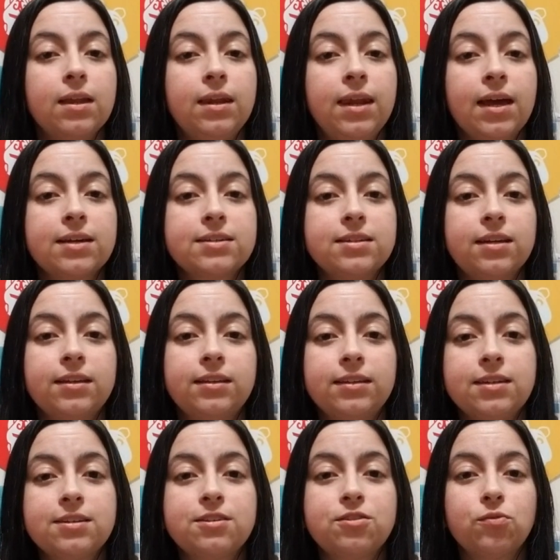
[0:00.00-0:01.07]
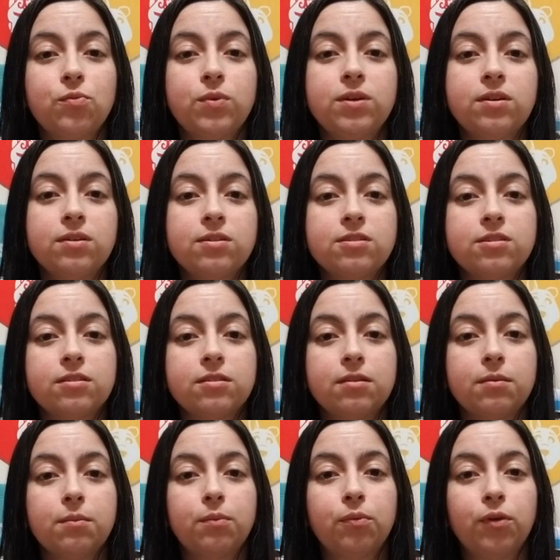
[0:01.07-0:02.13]
Next on the list was
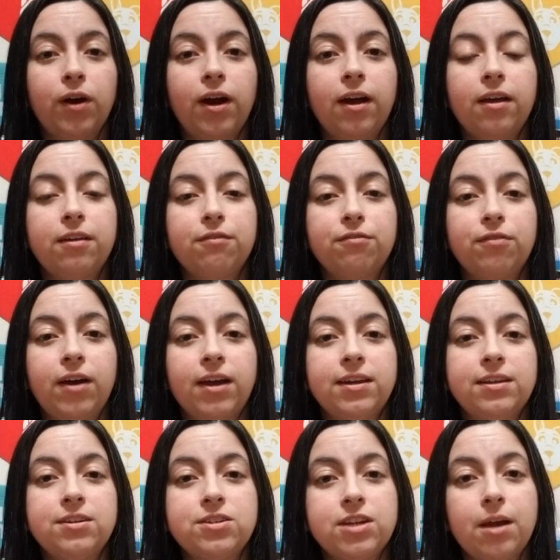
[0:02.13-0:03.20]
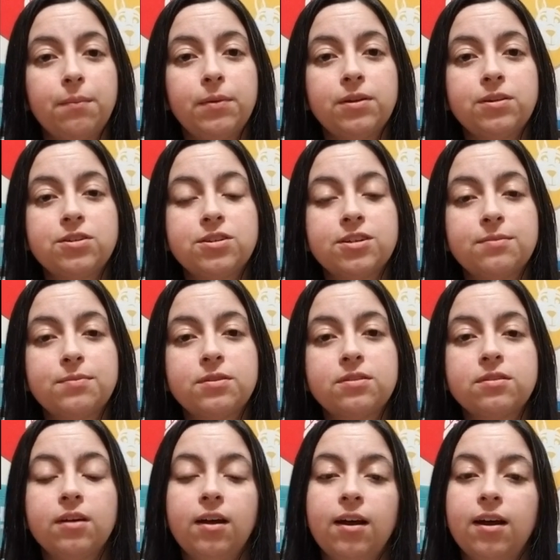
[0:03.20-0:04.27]
Pride Fighting
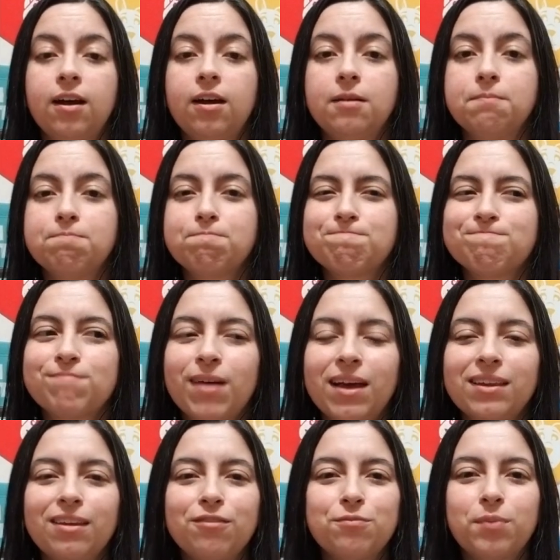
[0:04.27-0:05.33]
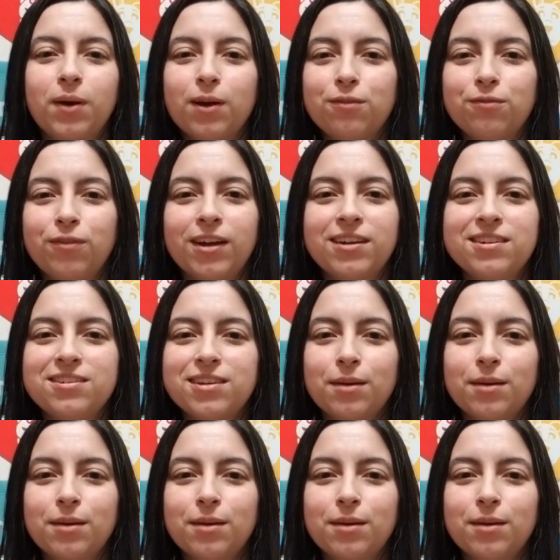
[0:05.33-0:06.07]
Championships. I love Pride Fighting